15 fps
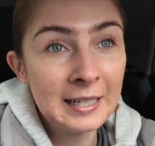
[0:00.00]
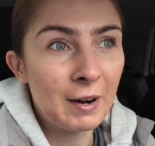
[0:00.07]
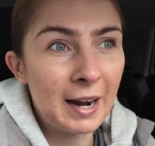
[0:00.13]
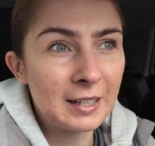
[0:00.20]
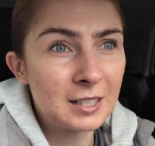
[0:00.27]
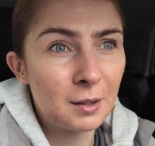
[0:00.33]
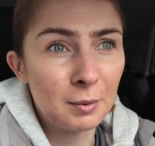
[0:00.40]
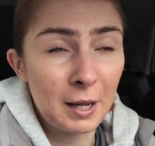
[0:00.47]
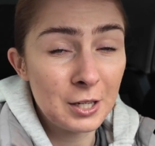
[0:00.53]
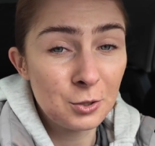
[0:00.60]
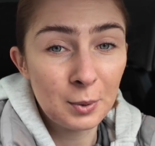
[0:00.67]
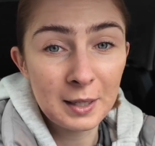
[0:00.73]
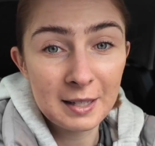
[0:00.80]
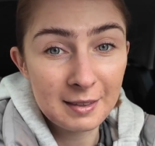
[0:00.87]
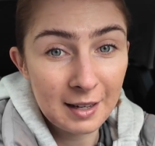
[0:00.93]
racked up like
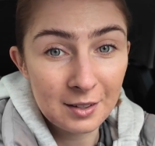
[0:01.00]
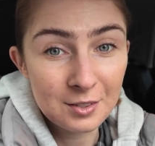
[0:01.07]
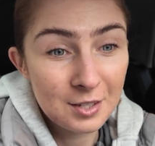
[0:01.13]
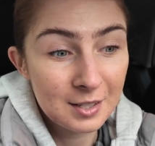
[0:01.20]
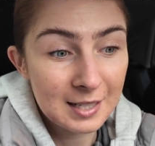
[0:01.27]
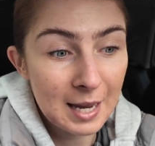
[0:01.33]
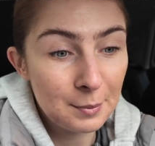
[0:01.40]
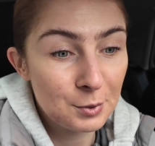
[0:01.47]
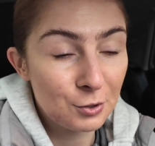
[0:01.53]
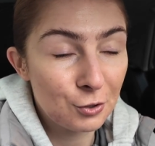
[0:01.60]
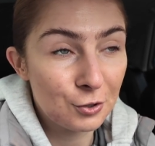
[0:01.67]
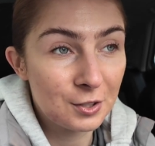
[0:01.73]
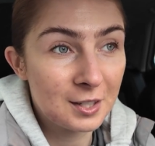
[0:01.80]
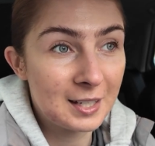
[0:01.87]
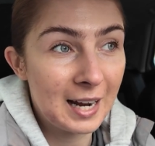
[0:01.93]
20,000 steps
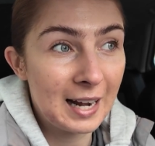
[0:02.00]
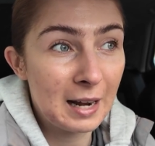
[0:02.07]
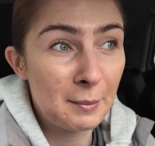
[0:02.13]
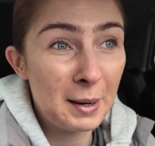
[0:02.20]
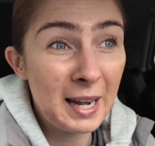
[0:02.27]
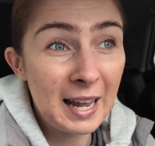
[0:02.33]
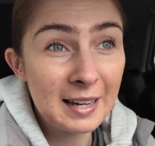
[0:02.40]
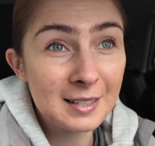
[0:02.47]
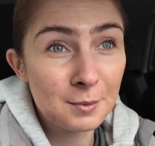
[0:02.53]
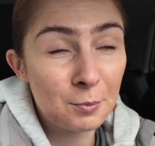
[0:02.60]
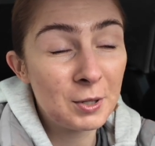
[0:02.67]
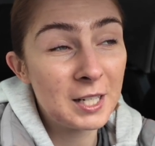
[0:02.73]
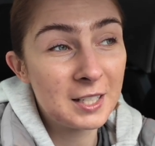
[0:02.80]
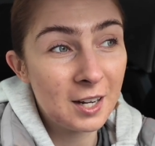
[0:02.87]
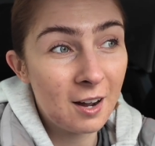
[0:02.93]
across the day. Like, my legs are
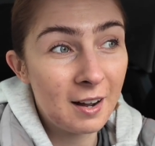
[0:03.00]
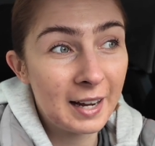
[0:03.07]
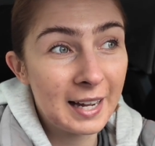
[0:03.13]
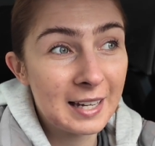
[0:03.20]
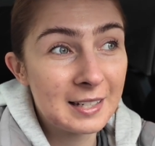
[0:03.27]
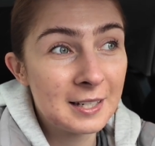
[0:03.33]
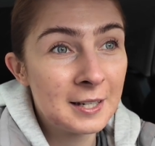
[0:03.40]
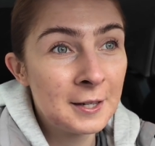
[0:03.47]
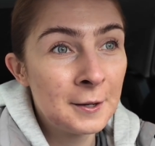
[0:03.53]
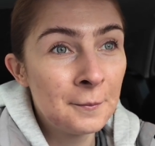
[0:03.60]
pretty tired,